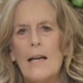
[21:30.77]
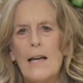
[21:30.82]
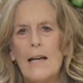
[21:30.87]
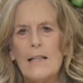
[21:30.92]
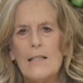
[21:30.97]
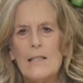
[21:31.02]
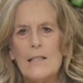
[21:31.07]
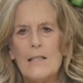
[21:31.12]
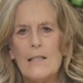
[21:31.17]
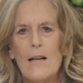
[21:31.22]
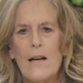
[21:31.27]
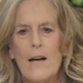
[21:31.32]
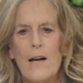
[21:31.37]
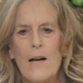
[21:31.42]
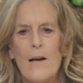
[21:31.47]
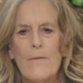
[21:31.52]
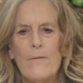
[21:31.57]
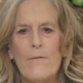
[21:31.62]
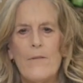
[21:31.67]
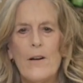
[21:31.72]
It's
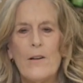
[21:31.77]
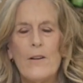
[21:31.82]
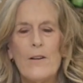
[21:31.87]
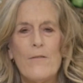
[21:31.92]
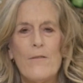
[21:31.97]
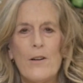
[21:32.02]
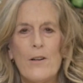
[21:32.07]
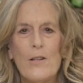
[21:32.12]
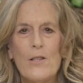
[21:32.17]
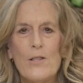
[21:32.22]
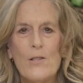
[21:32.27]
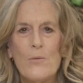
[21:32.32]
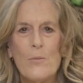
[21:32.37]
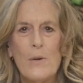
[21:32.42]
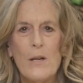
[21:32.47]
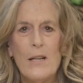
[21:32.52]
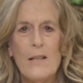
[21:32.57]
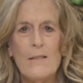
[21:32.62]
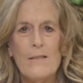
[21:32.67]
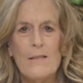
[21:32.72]
very, very
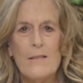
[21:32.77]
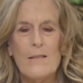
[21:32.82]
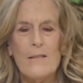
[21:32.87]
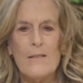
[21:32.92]
sweet.